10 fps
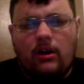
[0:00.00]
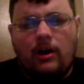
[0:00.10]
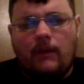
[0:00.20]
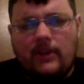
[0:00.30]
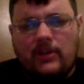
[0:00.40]

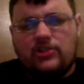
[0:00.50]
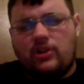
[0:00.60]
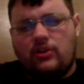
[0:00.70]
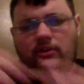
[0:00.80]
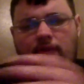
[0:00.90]
They just
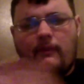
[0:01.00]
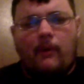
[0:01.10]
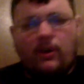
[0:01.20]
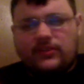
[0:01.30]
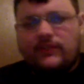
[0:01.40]
showed different
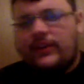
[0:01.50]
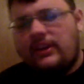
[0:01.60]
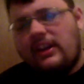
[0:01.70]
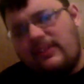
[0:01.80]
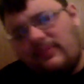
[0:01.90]
parts of it,
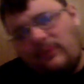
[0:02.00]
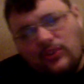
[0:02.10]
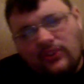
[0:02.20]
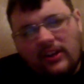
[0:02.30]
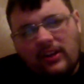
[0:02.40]
and I
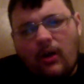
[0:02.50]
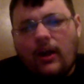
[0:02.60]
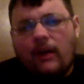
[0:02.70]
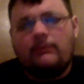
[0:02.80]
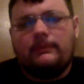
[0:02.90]
was like,
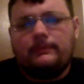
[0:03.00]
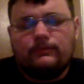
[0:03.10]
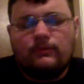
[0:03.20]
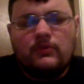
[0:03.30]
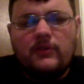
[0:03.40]
okay, it
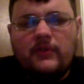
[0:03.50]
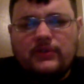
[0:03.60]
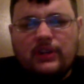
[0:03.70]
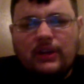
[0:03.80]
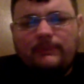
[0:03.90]

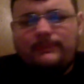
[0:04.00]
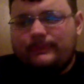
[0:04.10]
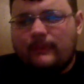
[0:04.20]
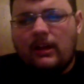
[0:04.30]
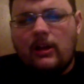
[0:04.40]
was good.
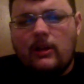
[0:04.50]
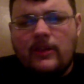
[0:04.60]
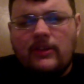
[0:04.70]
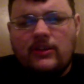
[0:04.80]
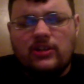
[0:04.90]
Then
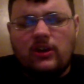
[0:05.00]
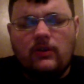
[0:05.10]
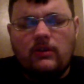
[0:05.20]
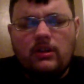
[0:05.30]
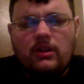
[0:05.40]
they
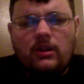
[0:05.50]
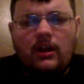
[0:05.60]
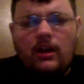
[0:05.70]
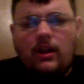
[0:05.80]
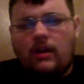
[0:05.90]
showed
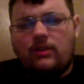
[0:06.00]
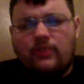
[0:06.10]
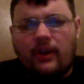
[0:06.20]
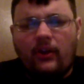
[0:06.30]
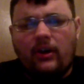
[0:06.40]
another
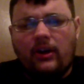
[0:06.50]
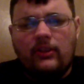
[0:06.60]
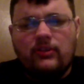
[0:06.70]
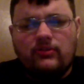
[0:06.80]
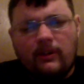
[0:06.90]
trailer,
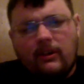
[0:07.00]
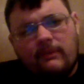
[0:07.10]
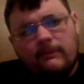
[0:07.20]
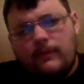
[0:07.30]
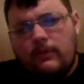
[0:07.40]
and the trailer
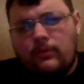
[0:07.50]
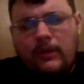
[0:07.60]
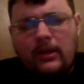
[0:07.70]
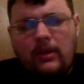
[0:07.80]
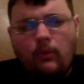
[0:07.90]
to
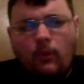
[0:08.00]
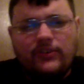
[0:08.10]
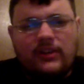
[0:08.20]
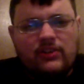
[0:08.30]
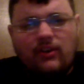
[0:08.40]
me
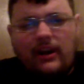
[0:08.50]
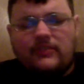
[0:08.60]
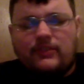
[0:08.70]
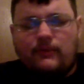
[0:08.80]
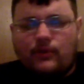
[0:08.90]
wasn't as great
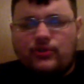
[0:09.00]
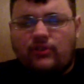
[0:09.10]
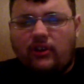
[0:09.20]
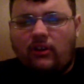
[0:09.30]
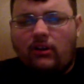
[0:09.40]
as the first
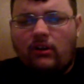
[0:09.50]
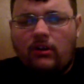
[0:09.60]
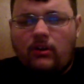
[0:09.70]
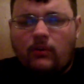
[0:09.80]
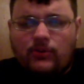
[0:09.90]
trailer,
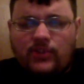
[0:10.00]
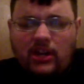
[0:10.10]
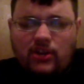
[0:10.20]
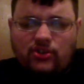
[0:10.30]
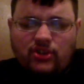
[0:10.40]
which they
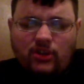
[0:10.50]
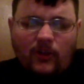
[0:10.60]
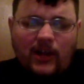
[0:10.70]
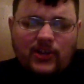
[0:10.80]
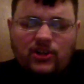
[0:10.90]
initially showed
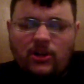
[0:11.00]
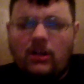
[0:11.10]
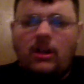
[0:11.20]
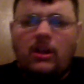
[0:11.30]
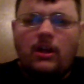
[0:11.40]
last year.
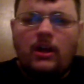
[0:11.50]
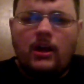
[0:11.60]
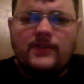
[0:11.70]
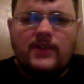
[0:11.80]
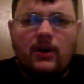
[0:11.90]

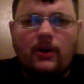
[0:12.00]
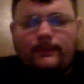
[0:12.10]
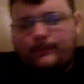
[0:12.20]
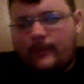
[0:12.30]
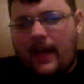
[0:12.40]
And so
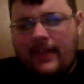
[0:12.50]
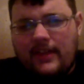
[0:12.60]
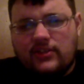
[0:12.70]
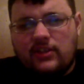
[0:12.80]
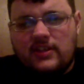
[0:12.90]
I think
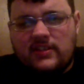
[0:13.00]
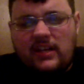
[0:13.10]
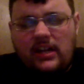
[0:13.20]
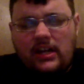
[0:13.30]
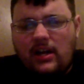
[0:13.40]
it's good to
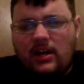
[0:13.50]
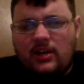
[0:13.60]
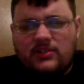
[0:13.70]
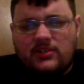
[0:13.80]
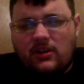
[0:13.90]
see
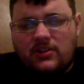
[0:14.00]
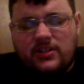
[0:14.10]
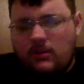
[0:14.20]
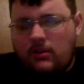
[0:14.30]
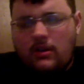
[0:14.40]
Dishonored
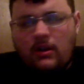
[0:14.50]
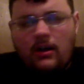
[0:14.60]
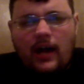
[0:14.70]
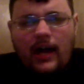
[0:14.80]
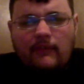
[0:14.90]
2.
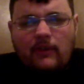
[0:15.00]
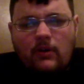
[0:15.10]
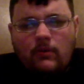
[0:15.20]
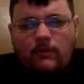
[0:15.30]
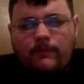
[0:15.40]
I have
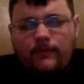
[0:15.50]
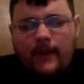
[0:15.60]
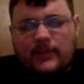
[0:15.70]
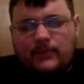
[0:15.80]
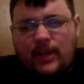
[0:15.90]
no
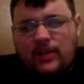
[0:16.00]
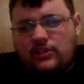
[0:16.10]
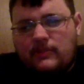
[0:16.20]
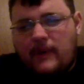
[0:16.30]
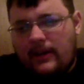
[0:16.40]

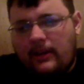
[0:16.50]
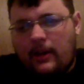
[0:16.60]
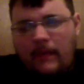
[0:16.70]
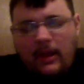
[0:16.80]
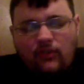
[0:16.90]
expectations about it.
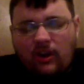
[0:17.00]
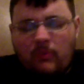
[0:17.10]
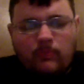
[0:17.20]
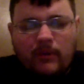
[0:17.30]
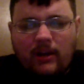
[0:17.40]
I may try to
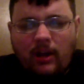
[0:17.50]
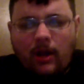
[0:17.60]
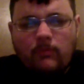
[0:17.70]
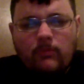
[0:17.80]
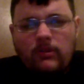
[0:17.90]
pick it
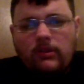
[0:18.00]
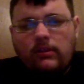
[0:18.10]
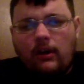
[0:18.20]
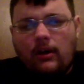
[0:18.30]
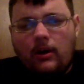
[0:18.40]
up.
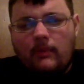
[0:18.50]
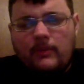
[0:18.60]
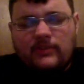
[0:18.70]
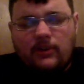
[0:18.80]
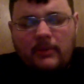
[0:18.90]

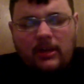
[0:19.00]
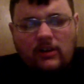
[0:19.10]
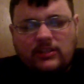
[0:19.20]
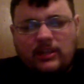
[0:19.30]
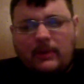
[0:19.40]
It's going to be
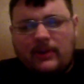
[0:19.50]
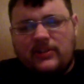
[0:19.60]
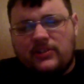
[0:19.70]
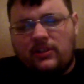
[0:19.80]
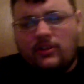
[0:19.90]
interesting about
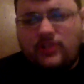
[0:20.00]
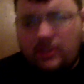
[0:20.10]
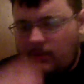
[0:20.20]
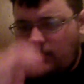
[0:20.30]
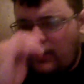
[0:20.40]
Dishonored
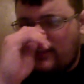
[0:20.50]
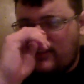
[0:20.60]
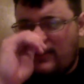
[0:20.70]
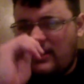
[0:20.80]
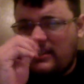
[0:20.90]
2, because
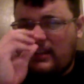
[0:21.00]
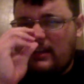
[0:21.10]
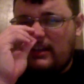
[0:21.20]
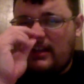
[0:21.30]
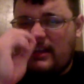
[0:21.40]
I think
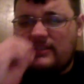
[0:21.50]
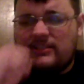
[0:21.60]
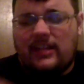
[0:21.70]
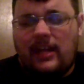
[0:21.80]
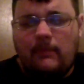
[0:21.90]
it has the
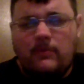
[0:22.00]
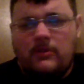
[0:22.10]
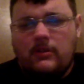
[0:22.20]
same